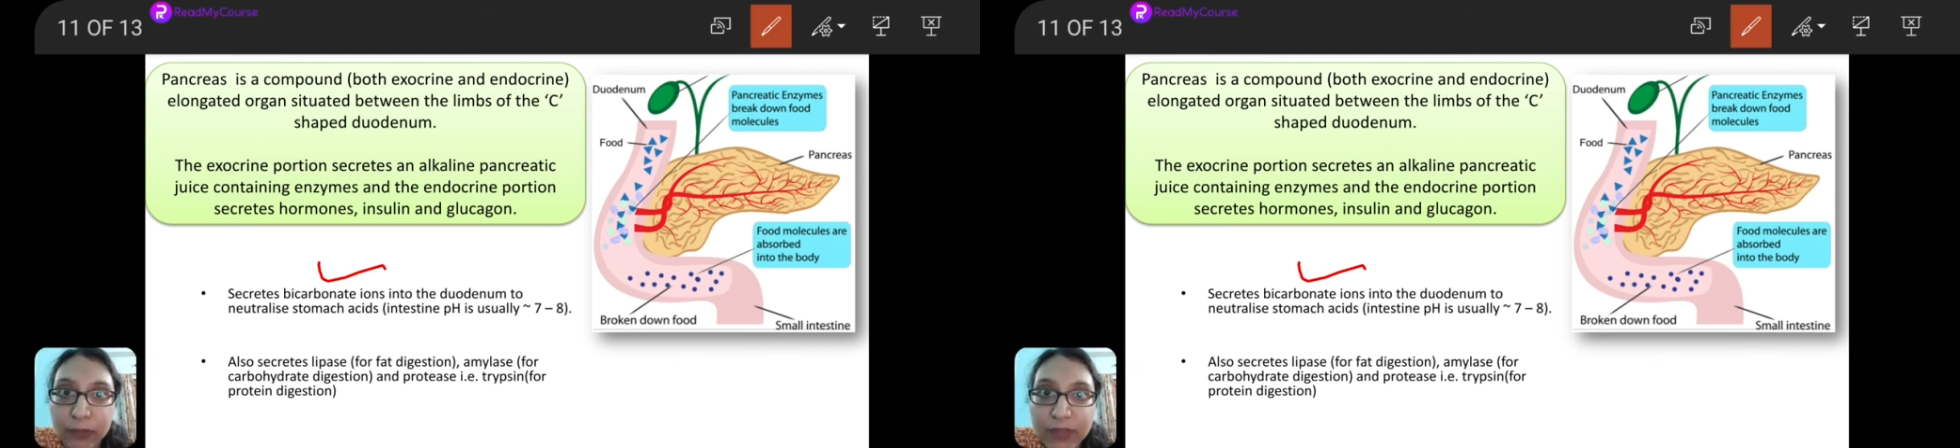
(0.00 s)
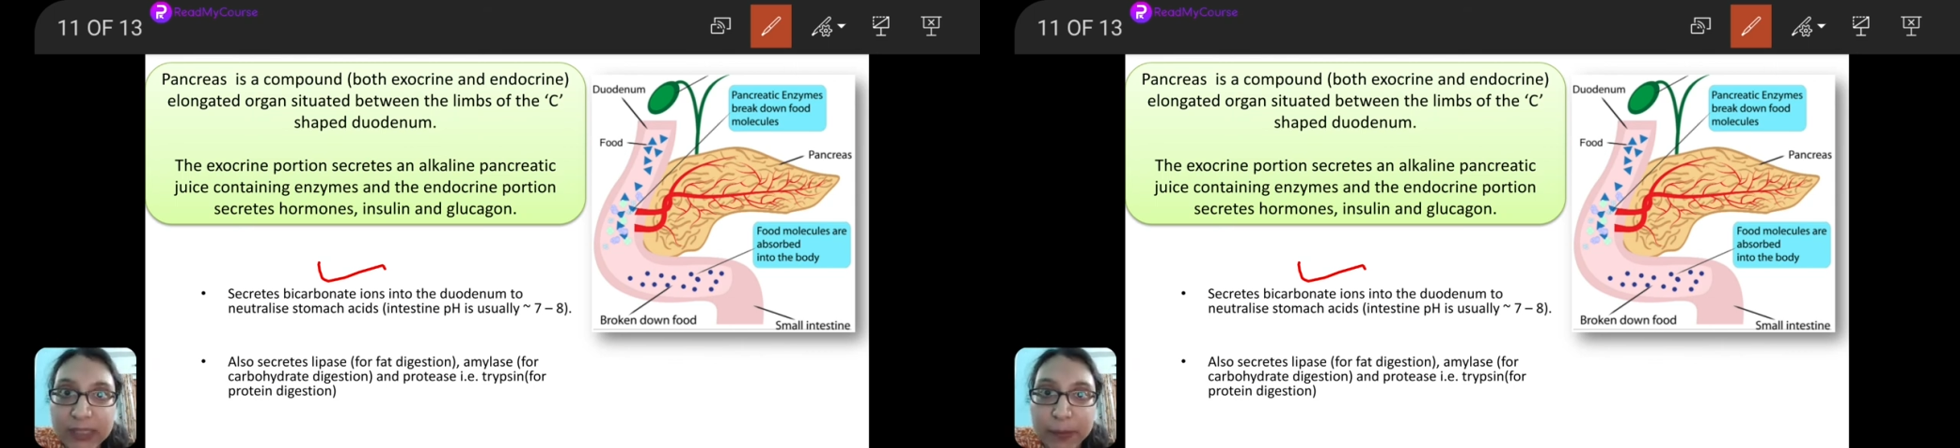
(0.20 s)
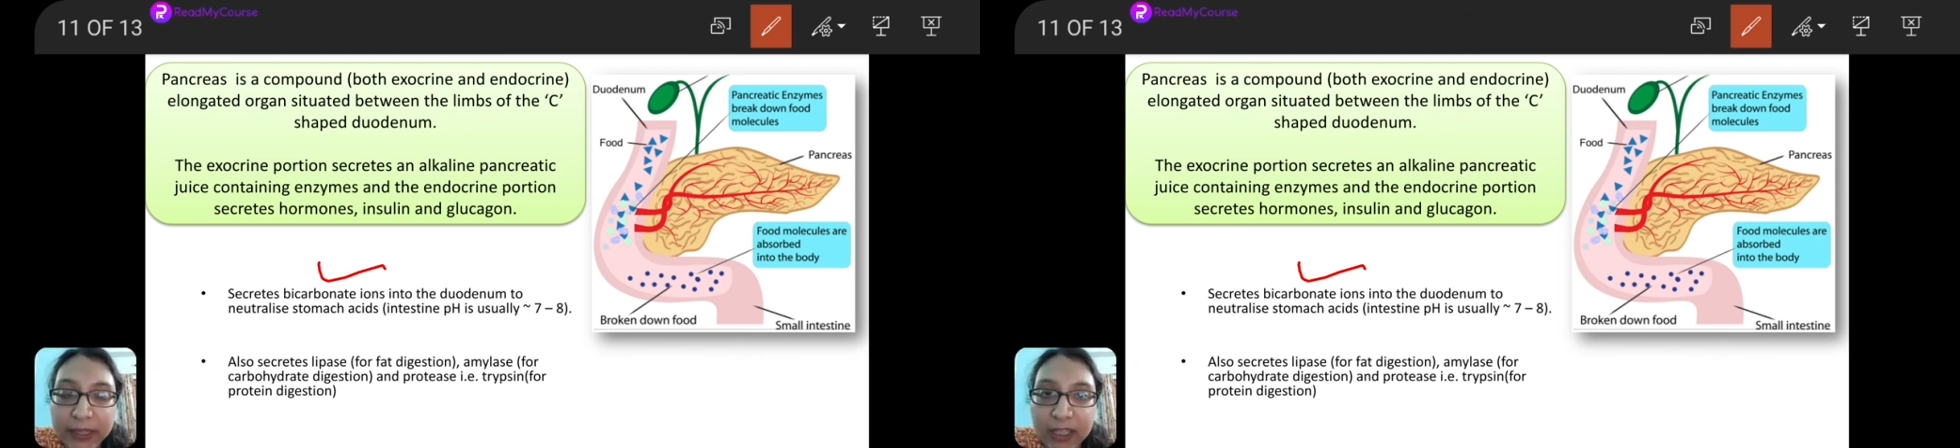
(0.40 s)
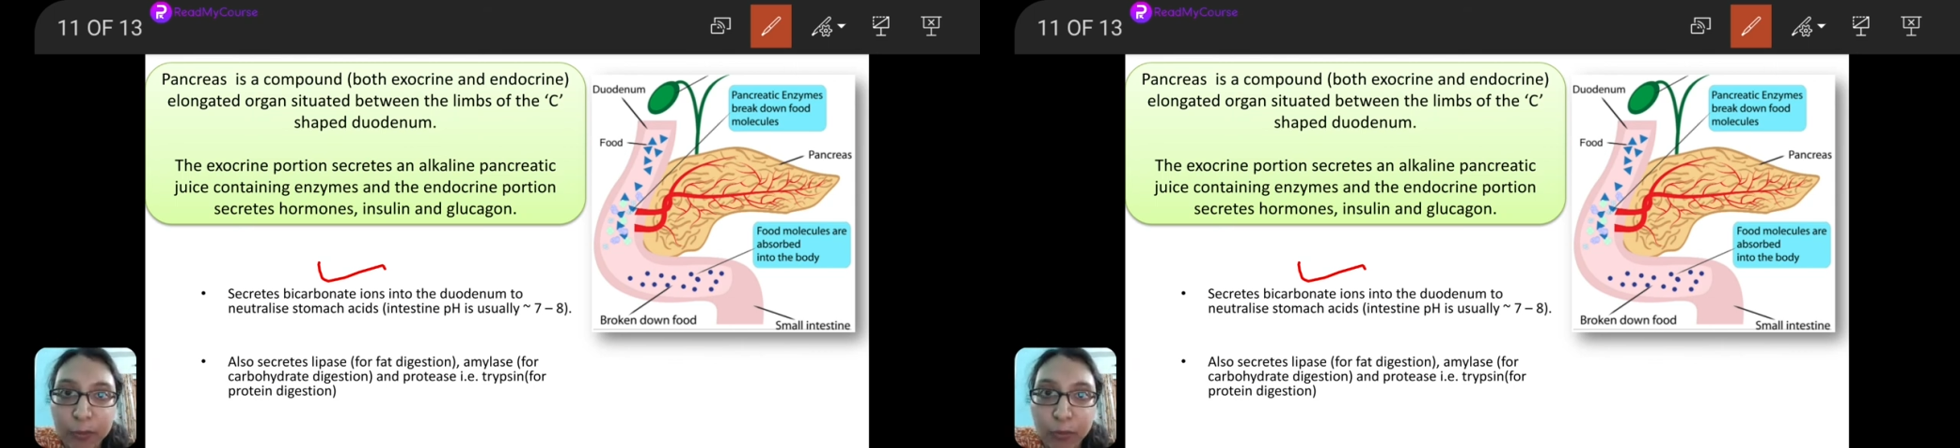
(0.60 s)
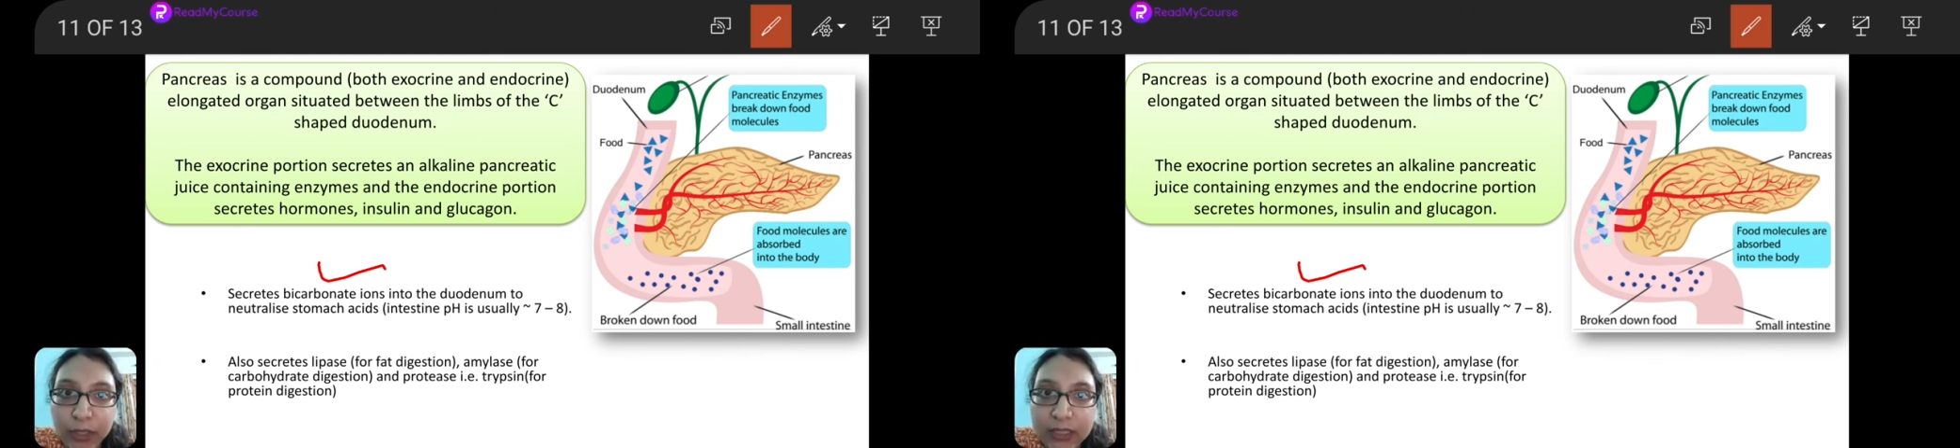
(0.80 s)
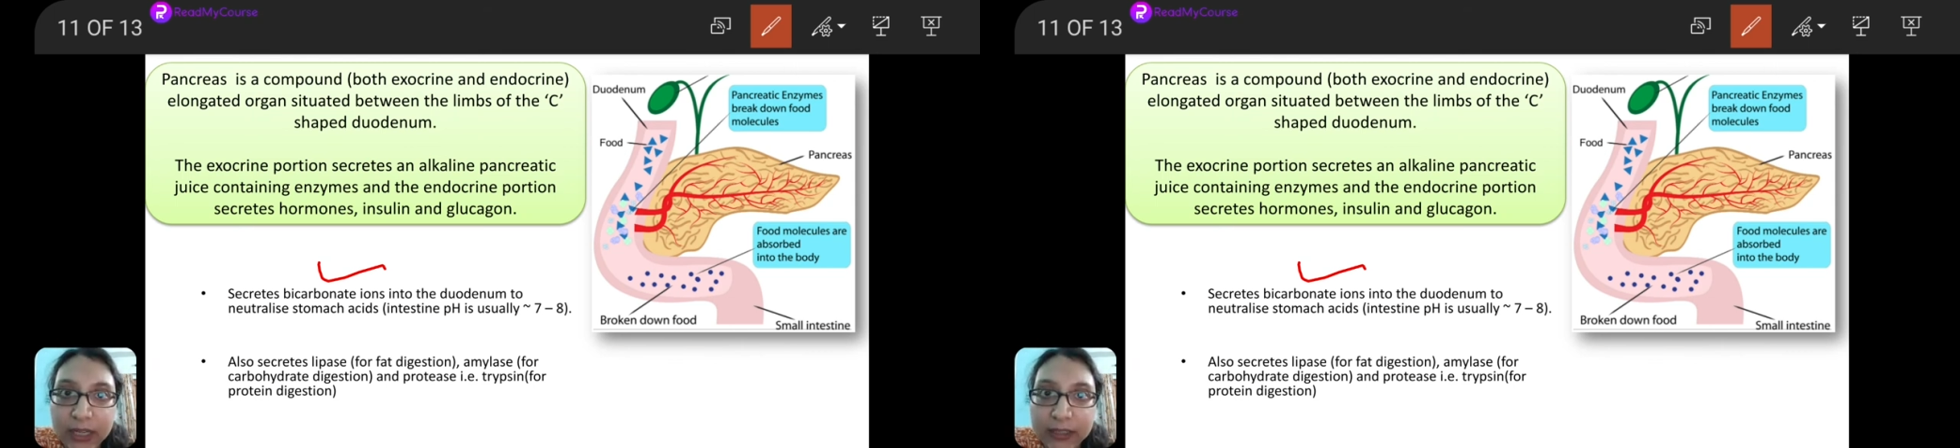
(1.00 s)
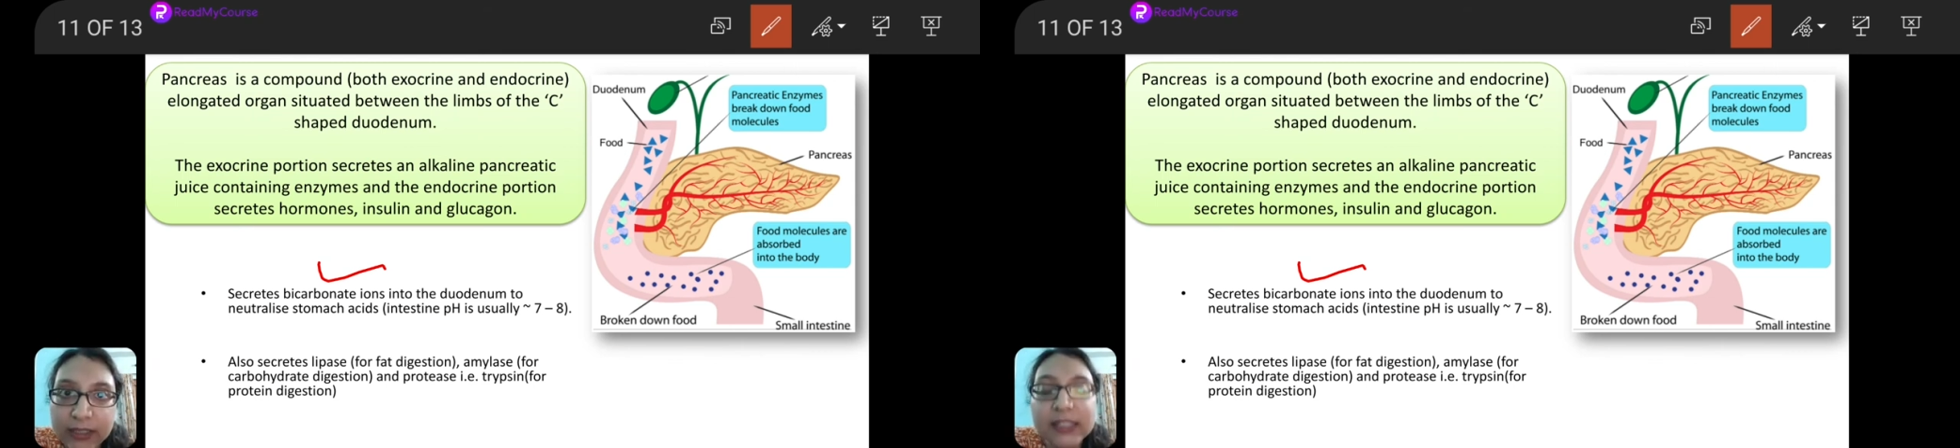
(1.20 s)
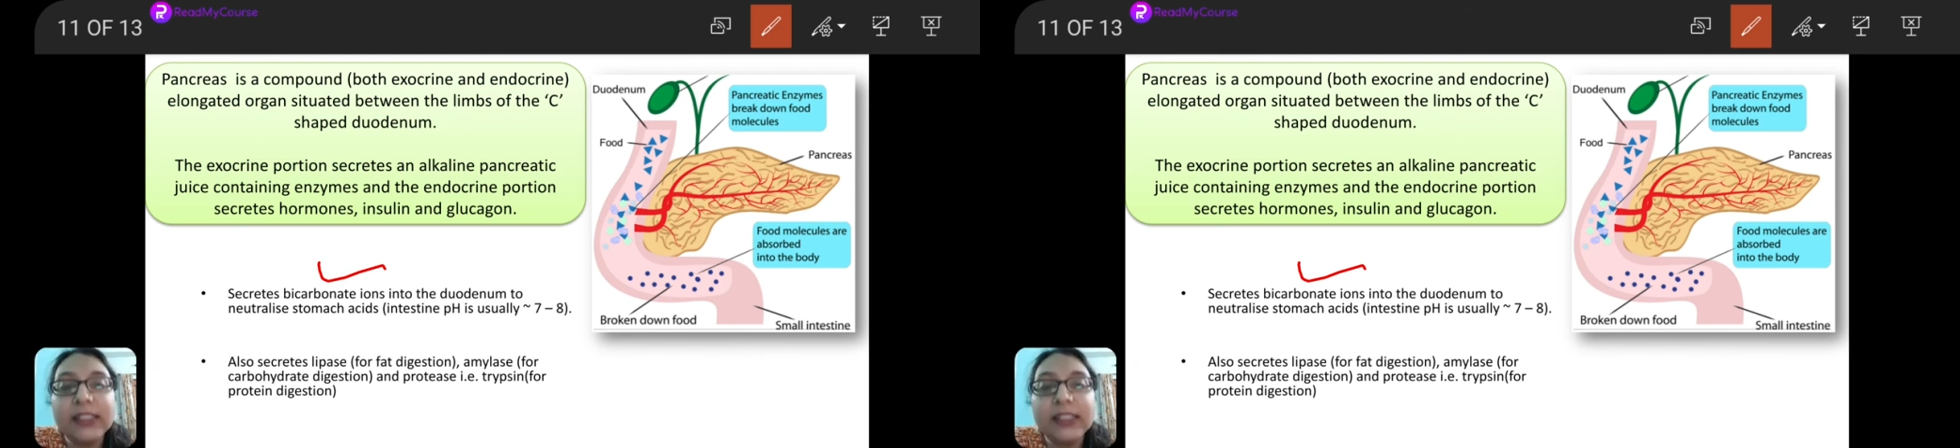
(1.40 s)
of these bicarbonate ions?